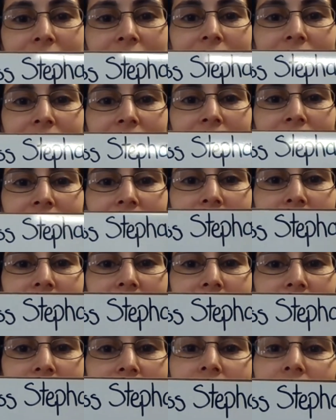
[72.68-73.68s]

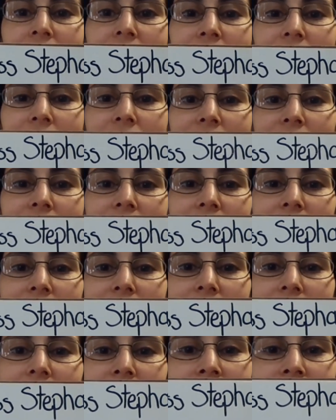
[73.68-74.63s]
Nothing is said.